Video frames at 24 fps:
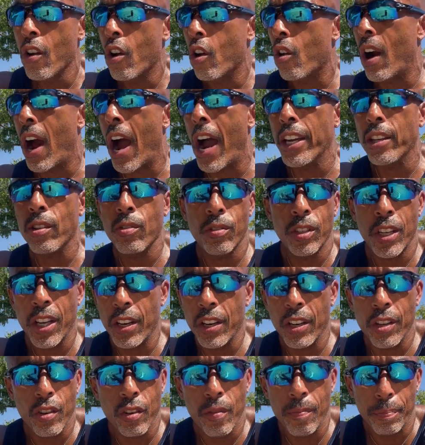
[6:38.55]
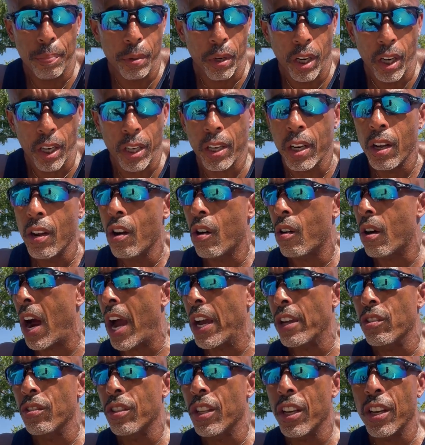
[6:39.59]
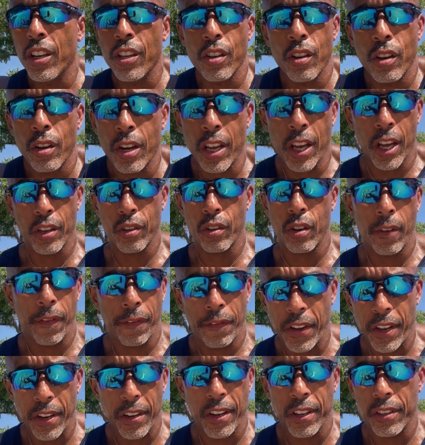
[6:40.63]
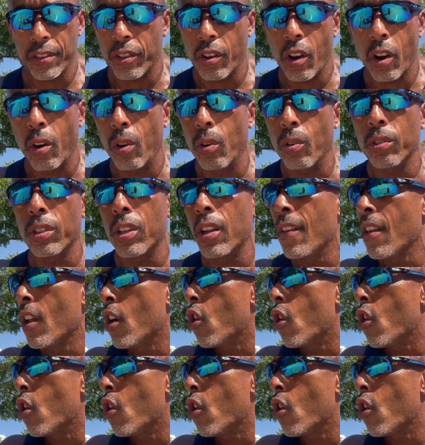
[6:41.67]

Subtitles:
or how you did in your book or how you did in your fitness goals,